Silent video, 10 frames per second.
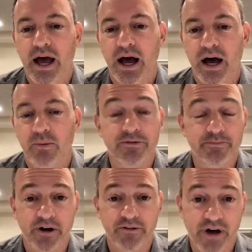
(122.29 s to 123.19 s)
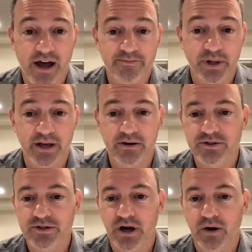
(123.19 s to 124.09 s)
Uh, we have p- five
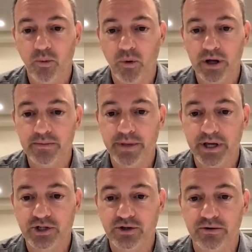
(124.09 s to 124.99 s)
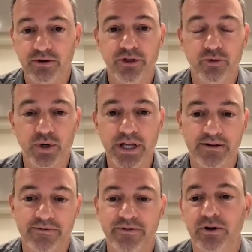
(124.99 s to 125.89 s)
players, uh, one pitcher, three
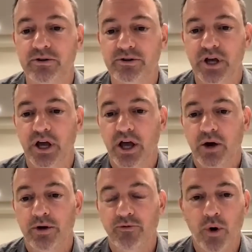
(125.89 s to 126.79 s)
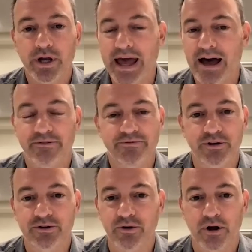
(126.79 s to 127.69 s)
infielders. We have one
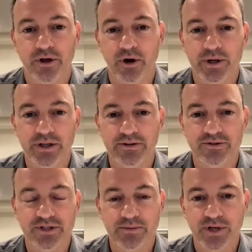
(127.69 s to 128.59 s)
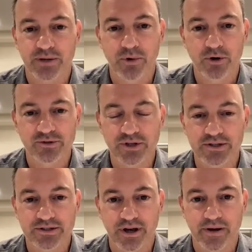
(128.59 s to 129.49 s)
outfielder, although it, it seems like most of
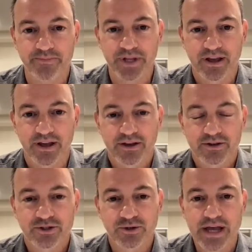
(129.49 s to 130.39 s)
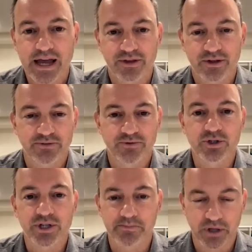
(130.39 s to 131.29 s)
these um, student athletes of
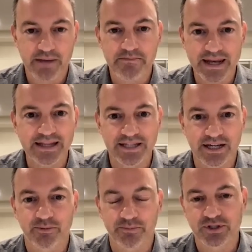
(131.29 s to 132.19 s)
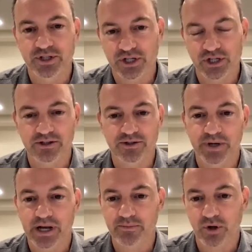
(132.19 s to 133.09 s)
yours can play many different positions,
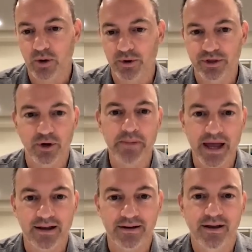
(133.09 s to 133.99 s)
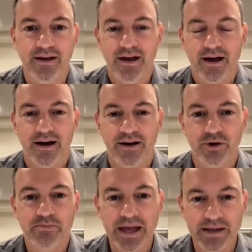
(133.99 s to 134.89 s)
but I'm going with their main, uh,
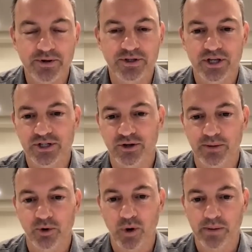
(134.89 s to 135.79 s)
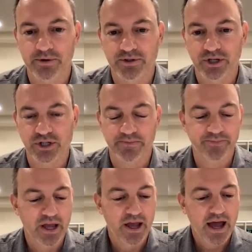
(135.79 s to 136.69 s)
their main position, the number one
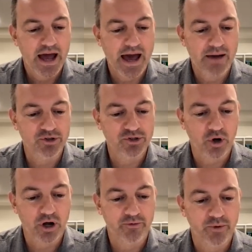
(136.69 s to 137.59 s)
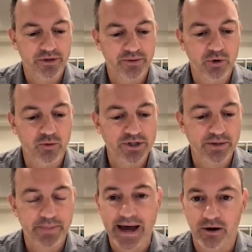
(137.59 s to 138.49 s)
position. And we'll start off with
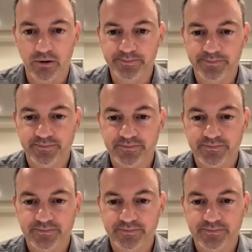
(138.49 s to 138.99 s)
Marissa Powell.